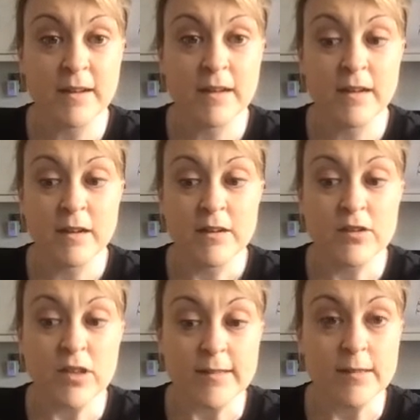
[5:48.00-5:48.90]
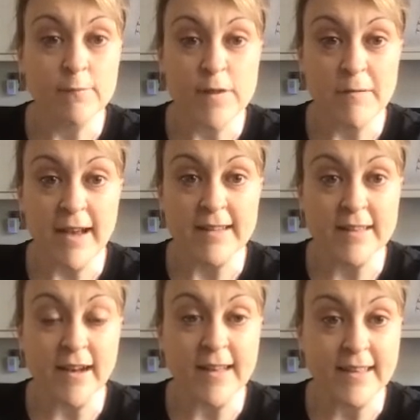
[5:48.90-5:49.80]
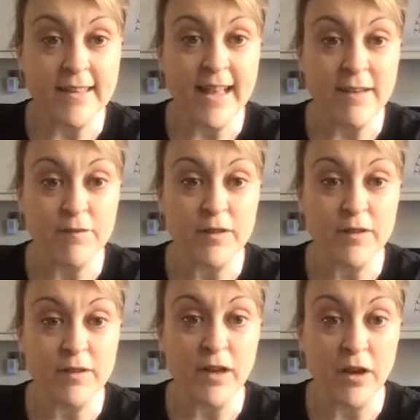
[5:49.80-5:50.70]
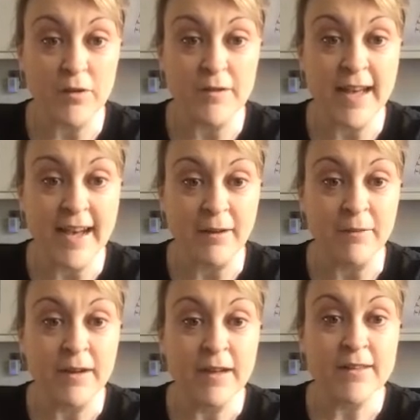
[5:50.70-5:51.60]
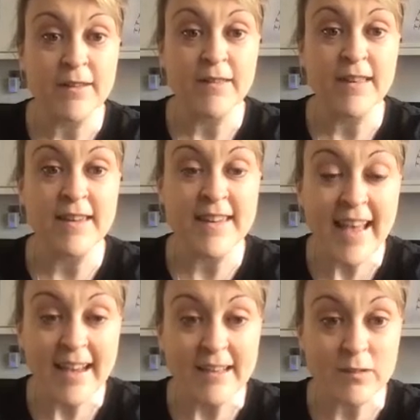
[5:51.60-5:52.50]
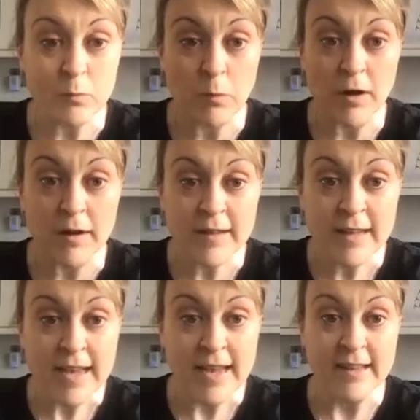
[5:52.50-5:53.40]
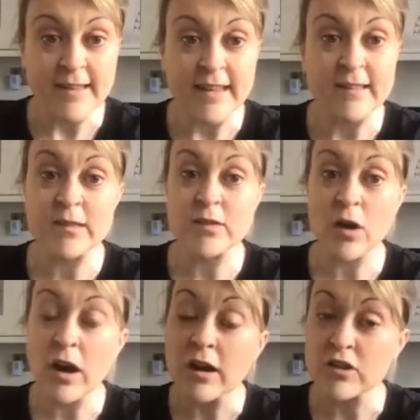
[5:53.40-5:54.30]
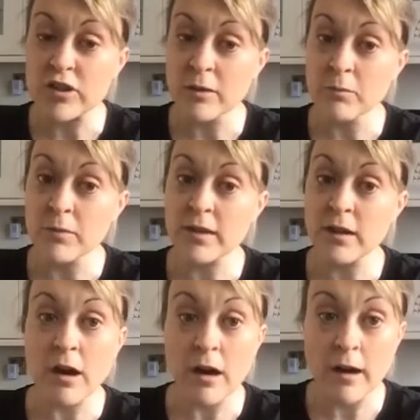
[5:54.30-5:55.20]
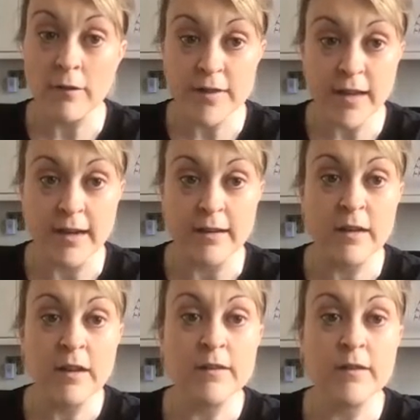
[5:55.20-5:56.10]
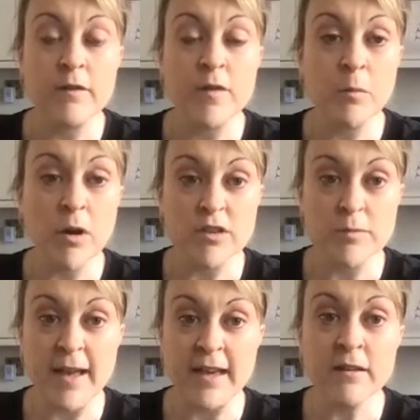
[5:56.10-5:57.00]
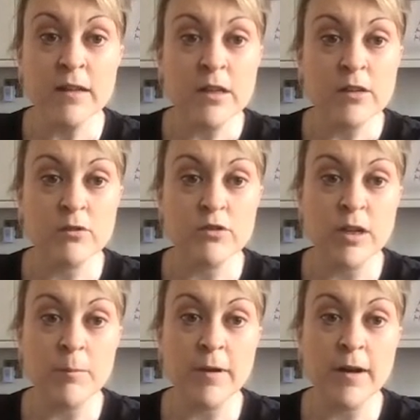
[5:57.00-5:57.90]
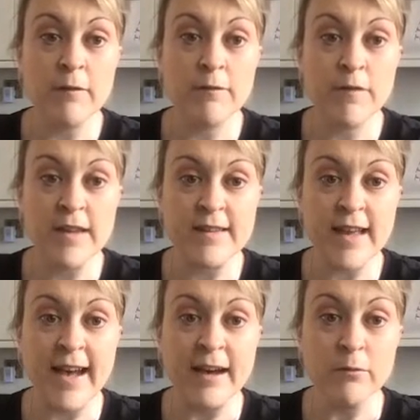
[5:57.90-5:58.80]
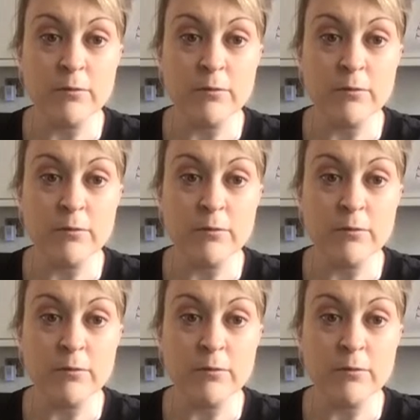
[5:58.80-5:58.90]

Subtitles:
Just a few exercises left to go now. So the next one is a star jump with a half turn. So if you watch Megan, she'll jump her feet out,